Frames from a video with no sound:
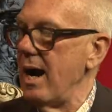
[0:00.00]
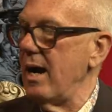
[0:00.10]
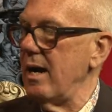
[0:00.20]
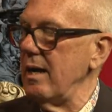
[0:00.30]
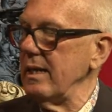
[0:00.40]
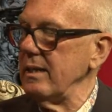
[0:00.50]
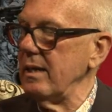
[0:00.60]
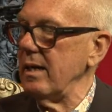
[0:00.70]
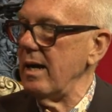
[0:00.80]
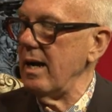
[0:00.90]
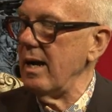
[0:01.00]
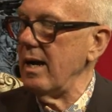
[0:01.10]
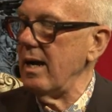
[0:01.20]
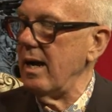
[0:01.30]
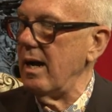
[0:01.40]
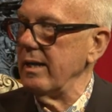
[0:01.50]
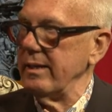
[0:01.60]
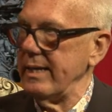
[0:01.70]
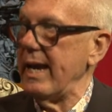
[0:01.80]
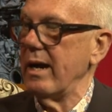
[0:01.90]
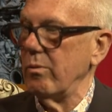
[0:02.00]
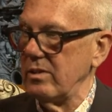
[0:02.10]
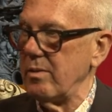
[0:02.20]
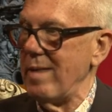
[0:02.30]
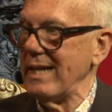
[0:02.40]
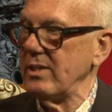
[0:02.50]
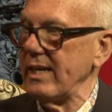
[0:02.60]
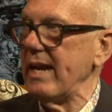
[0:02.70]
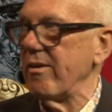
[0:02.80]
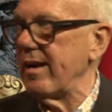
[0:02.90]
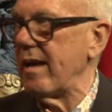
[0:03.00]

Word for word: Uh, that show was amazing yeah, it was amazing here, and